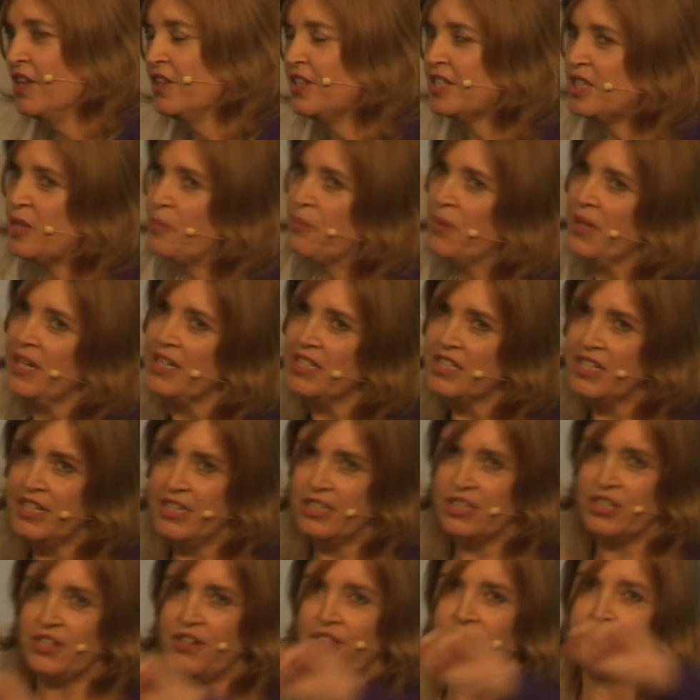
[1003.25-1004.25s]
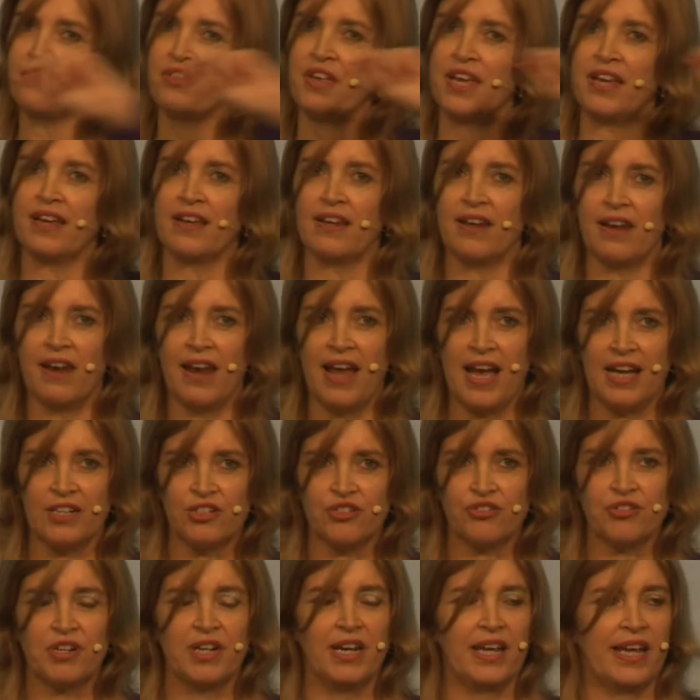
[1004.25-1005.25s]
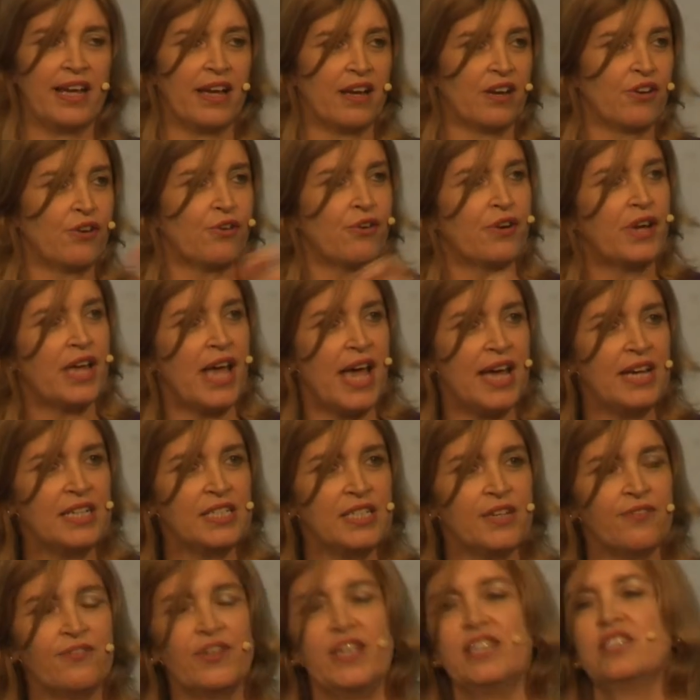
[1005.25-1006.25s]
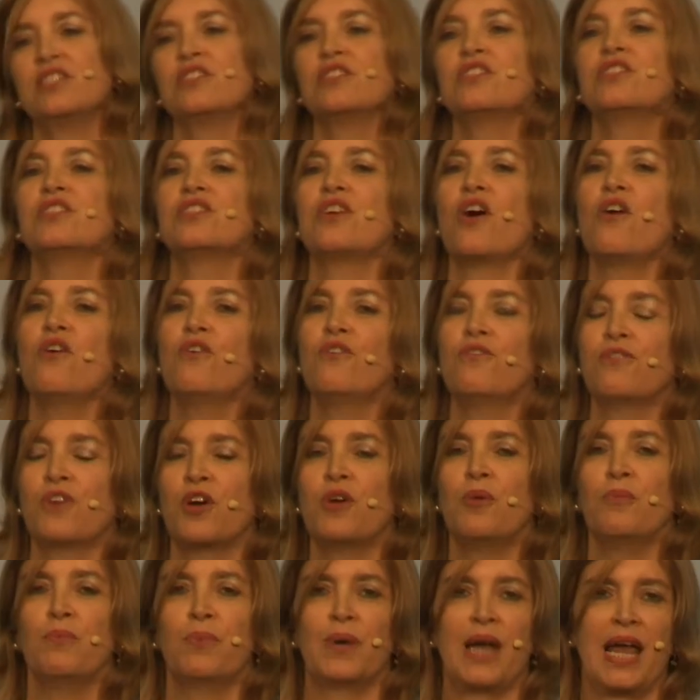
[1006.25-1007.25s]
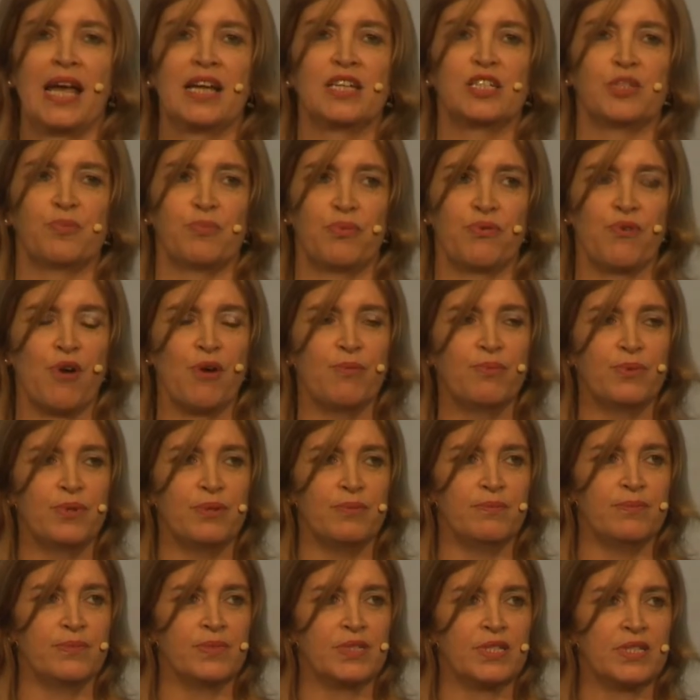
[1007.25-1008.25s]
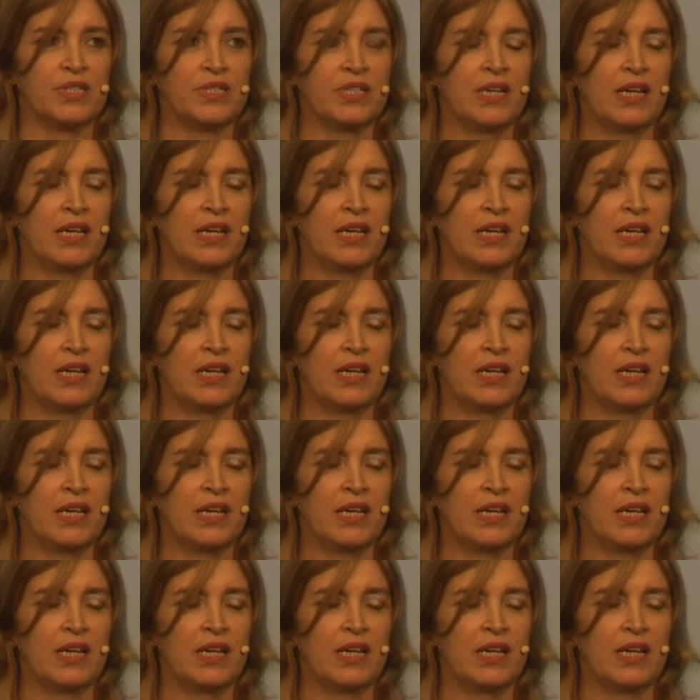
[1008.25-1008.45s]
this ability to think laterally and creatively to solve complex problems.